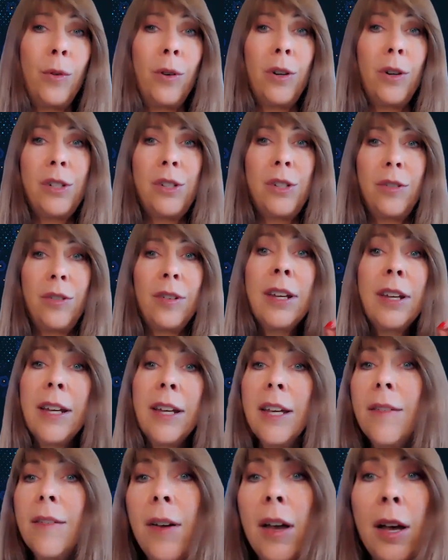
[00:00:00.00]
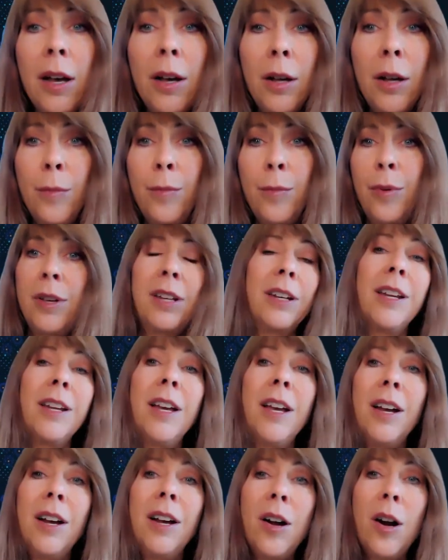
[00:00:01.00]
or to give help and
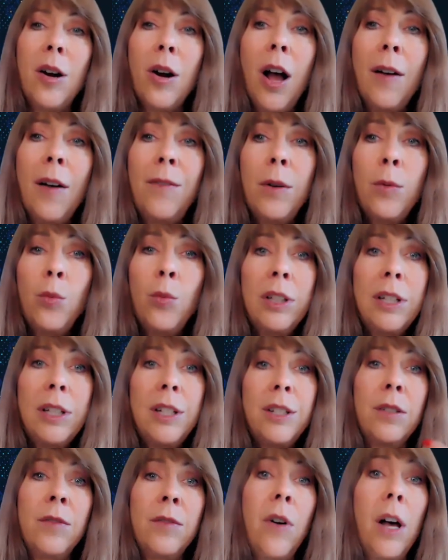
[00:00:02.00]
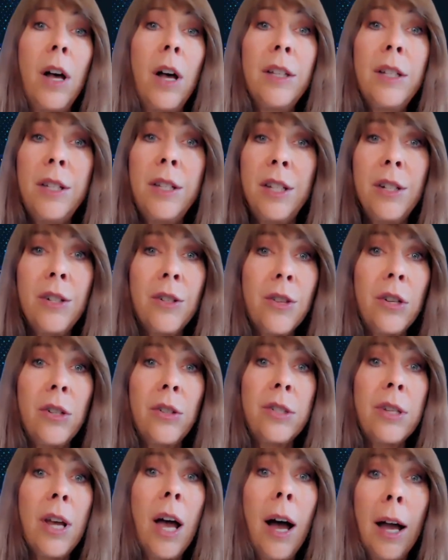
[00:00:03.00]
are often willing to volunteer
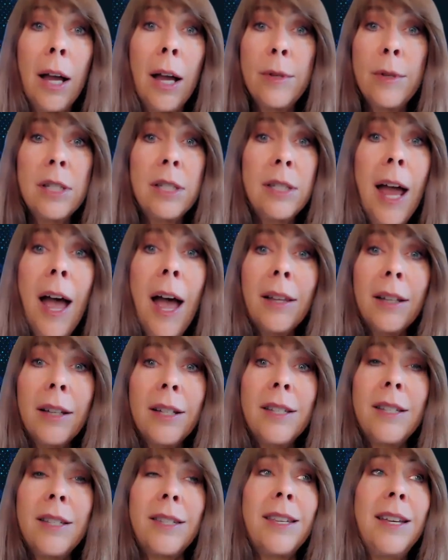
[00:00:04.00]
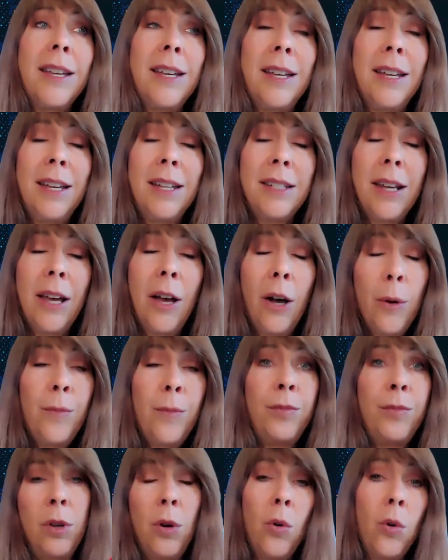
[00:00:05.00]
their time and talents to
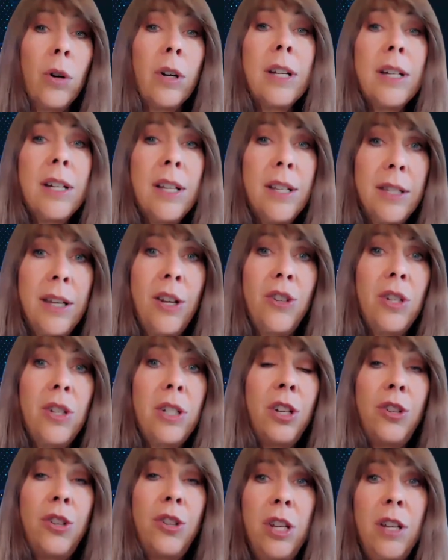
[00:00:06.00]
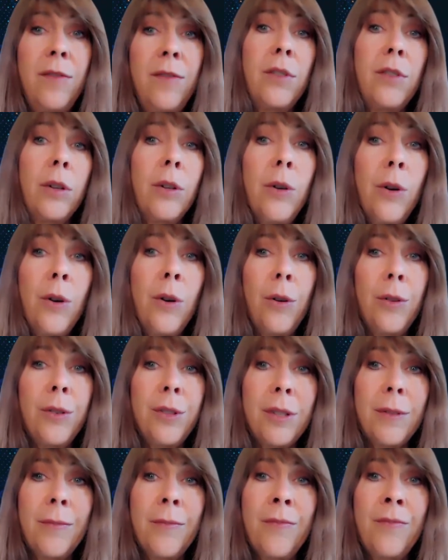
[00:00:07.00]
help the organization achieve their
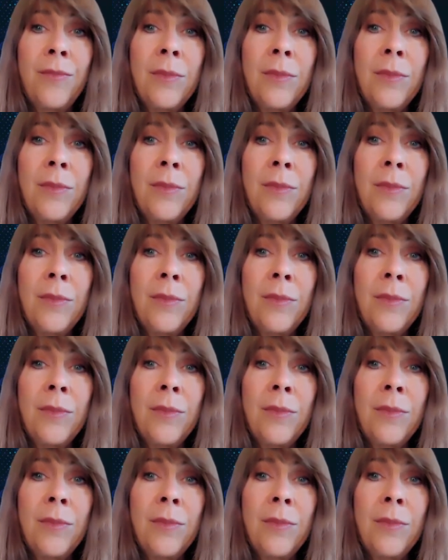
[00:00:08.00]
goals.